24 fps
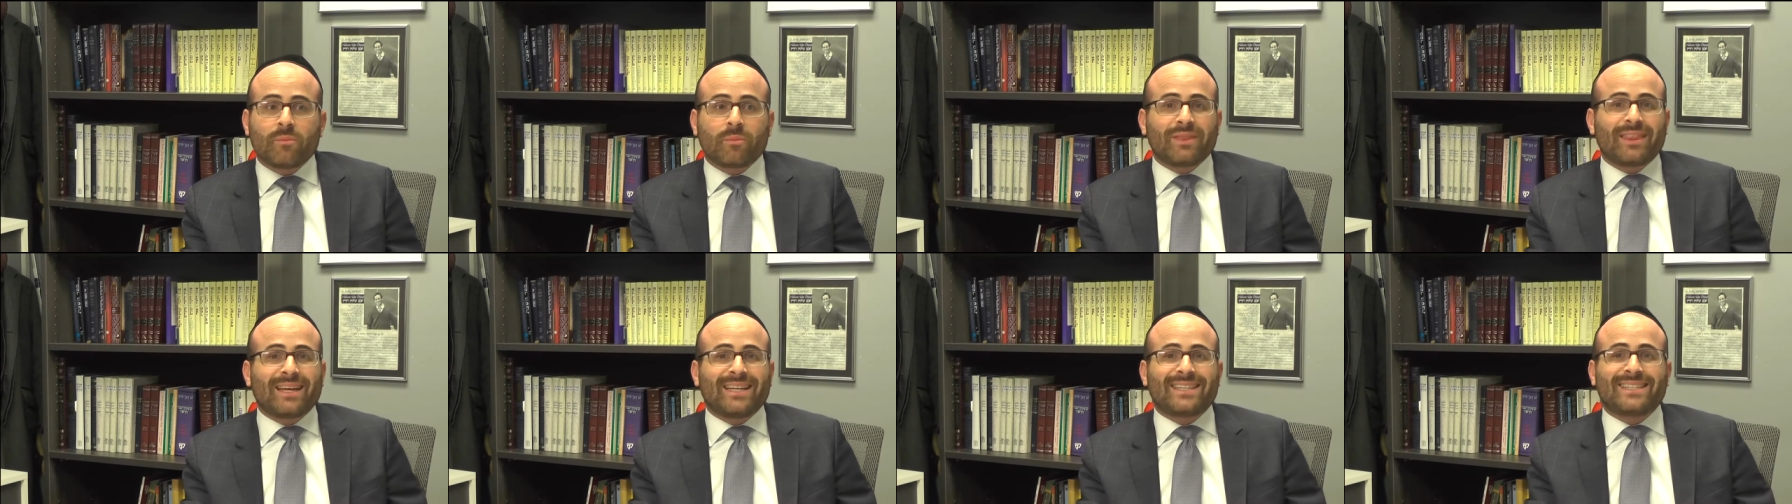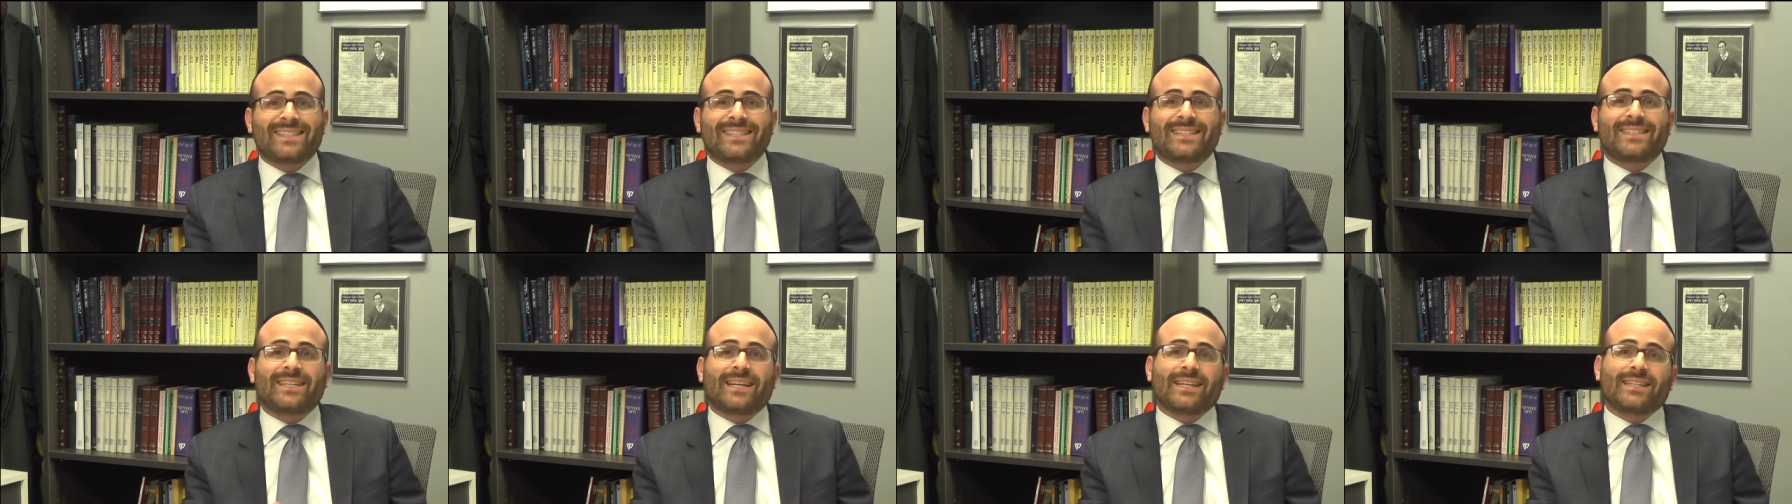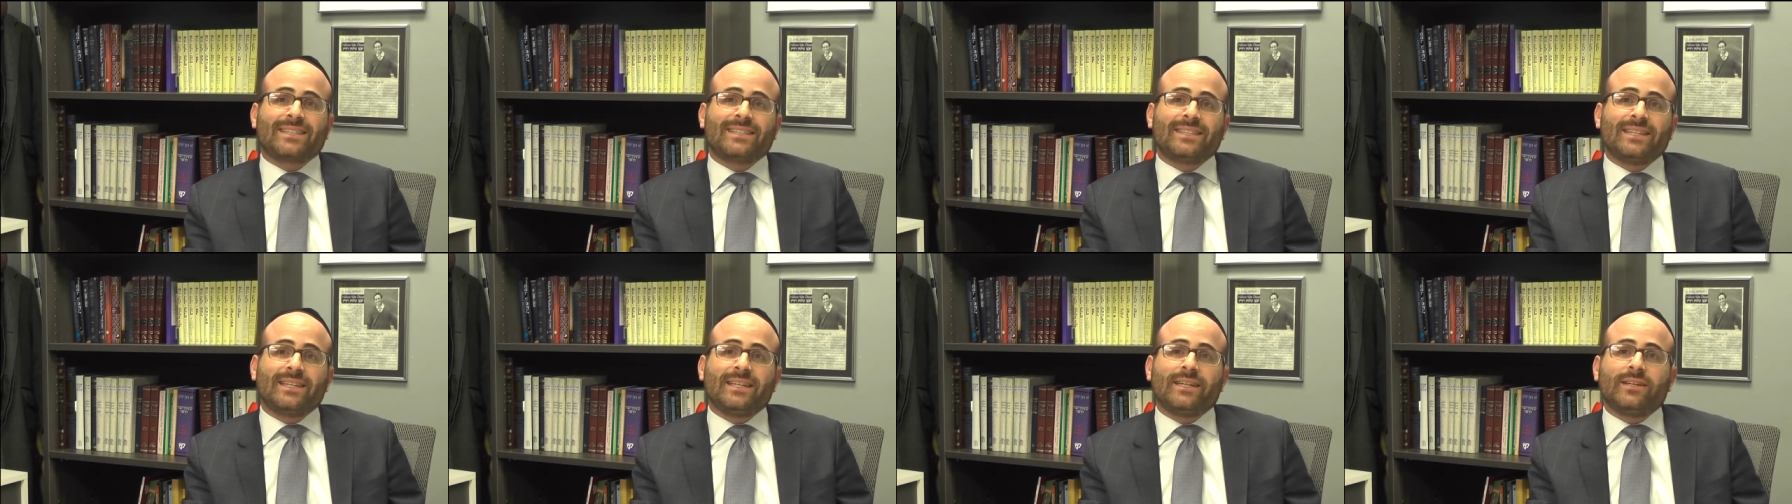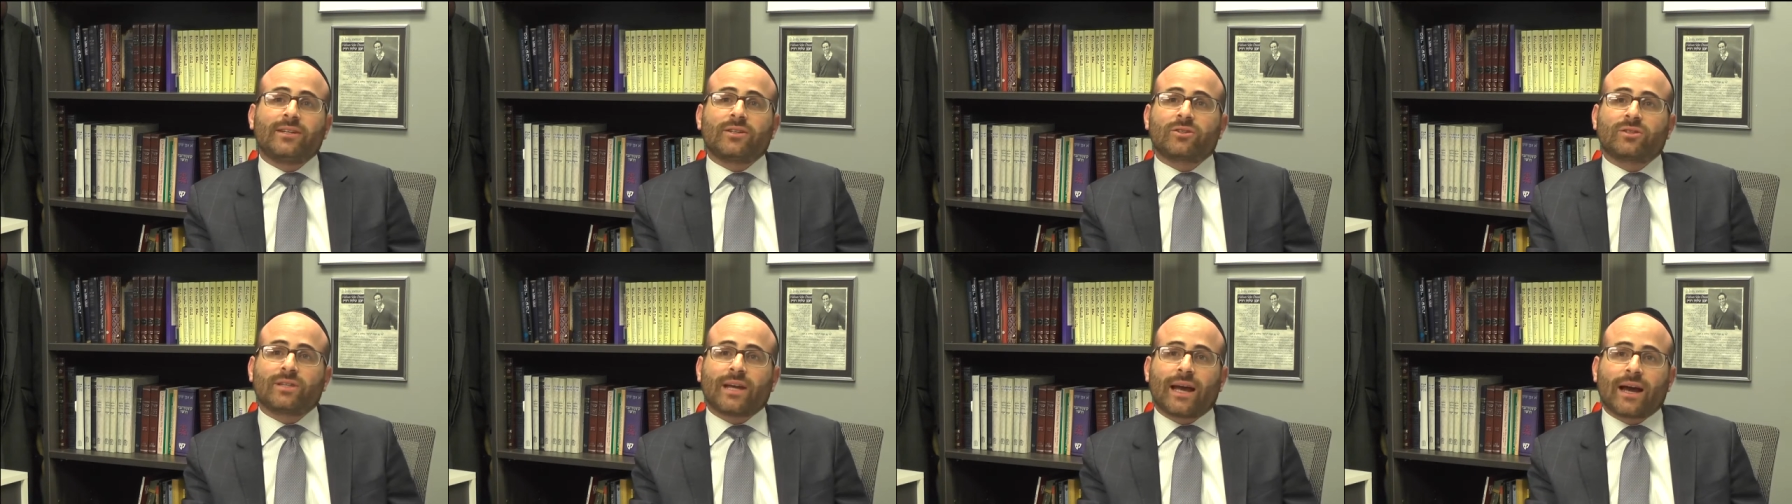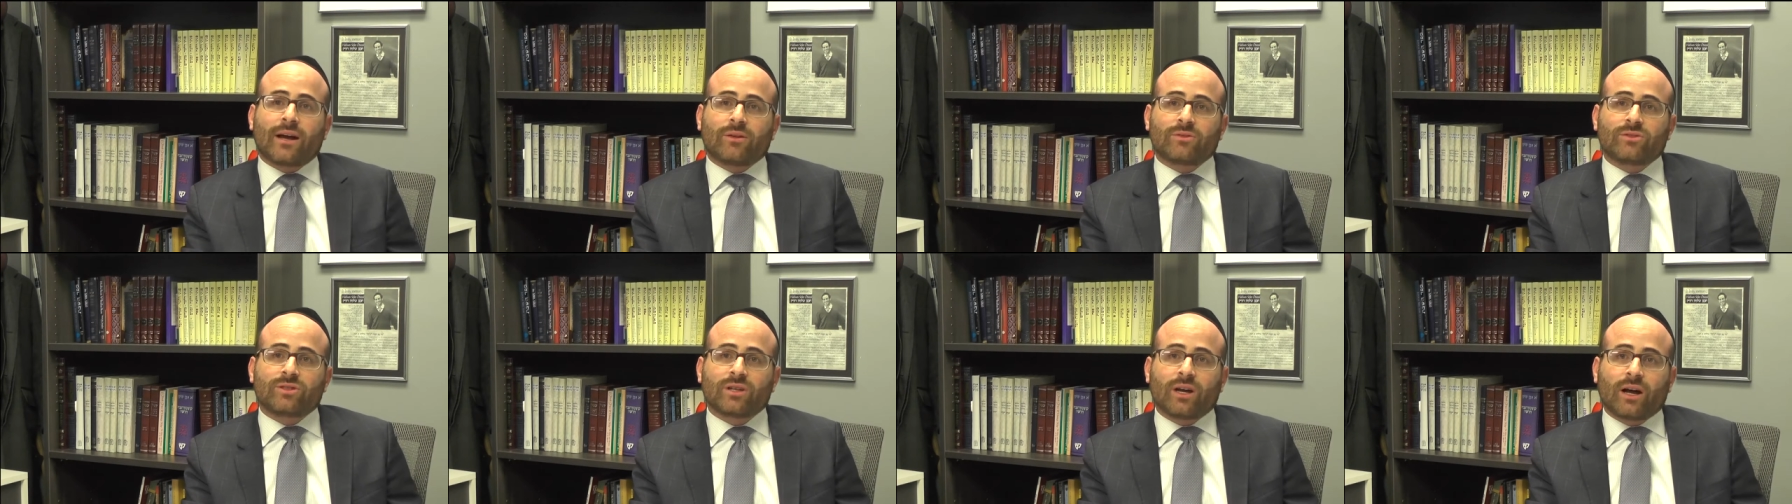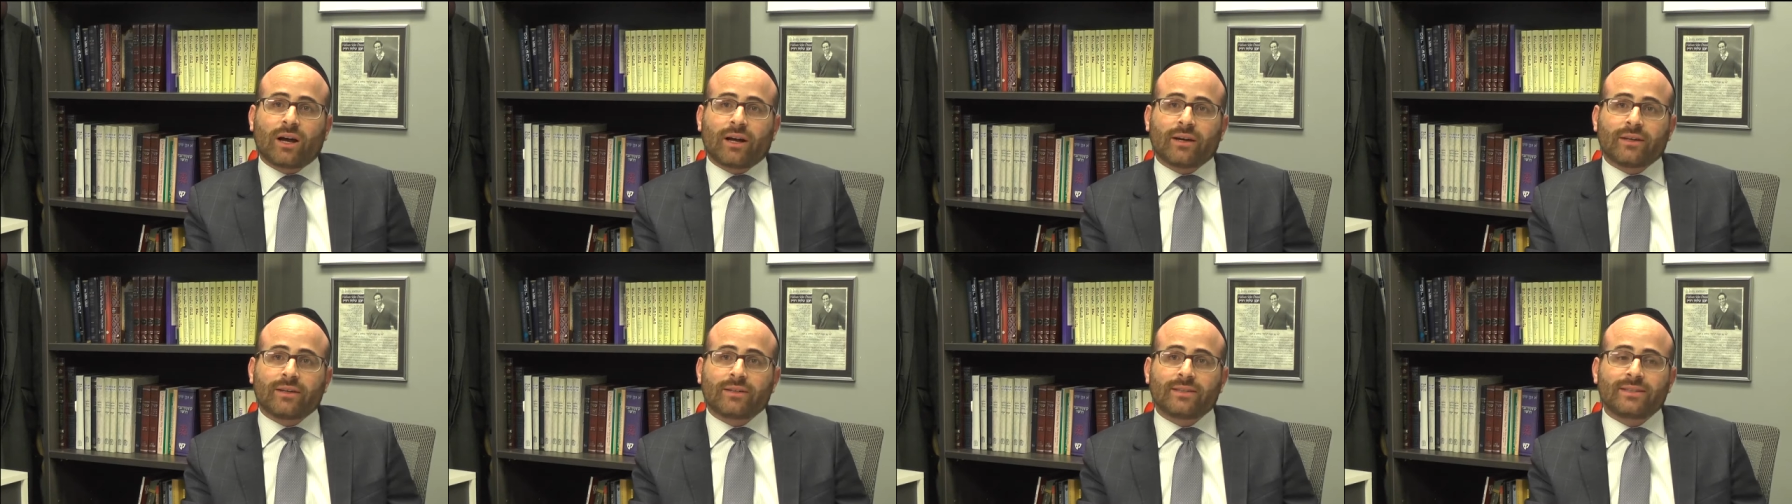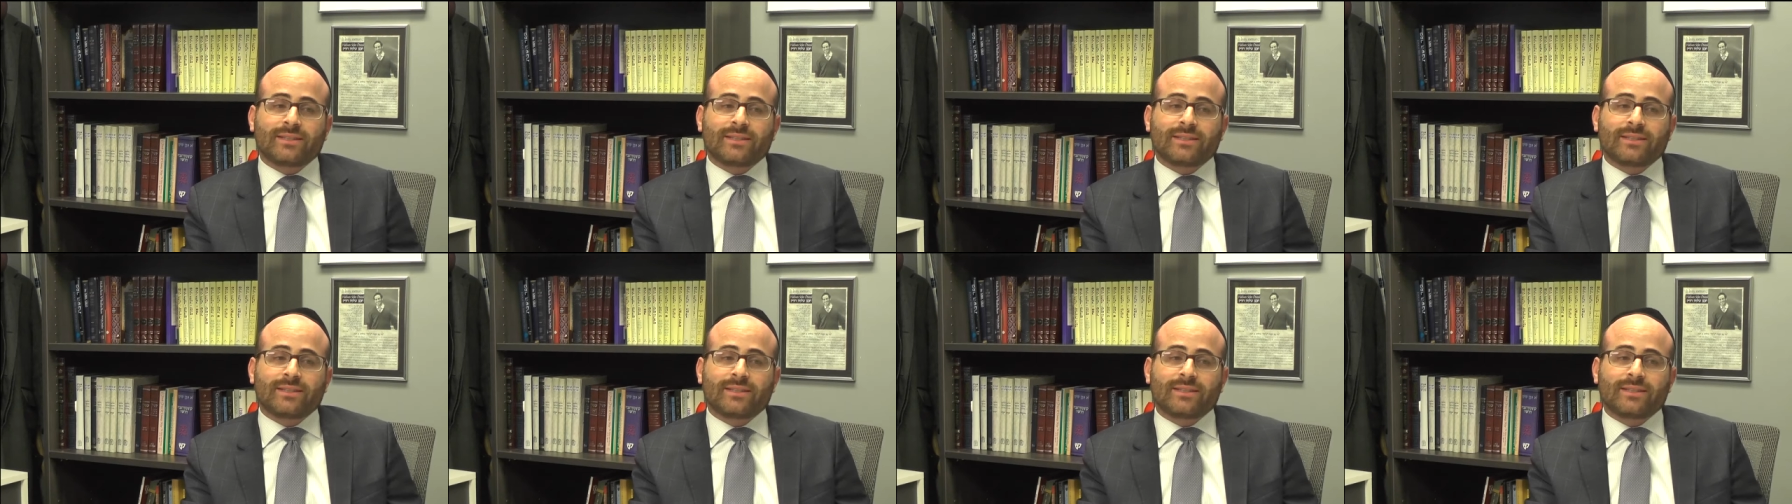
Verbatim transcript: but then 60 years outside,